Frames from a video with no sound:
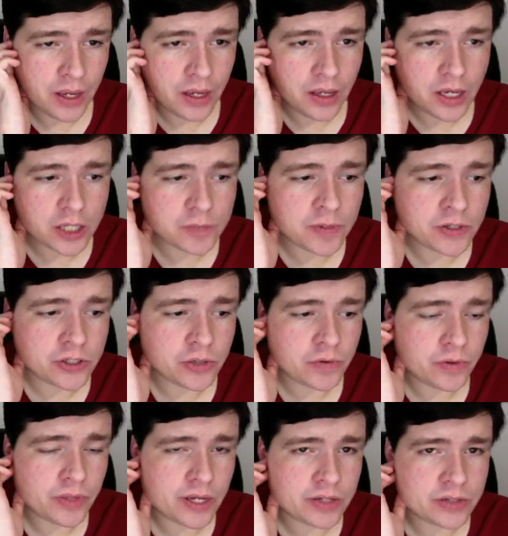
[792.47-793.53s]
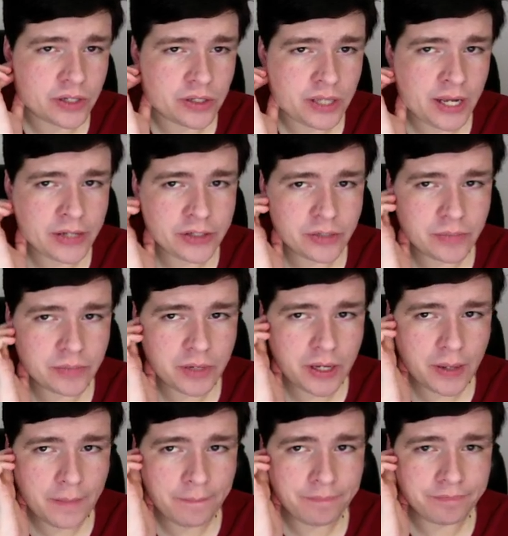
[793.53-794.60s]
especially with things like the
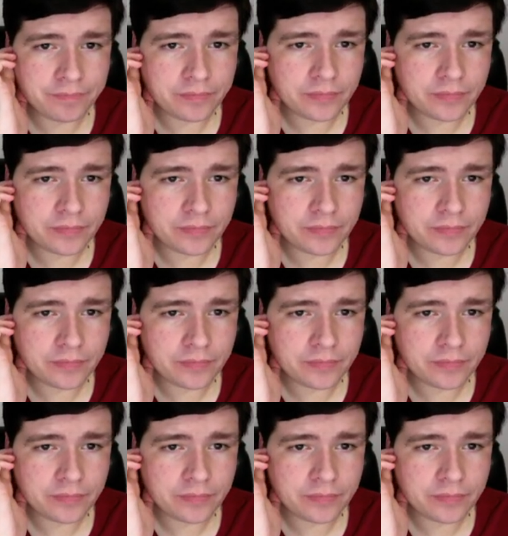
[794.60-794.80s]
HMM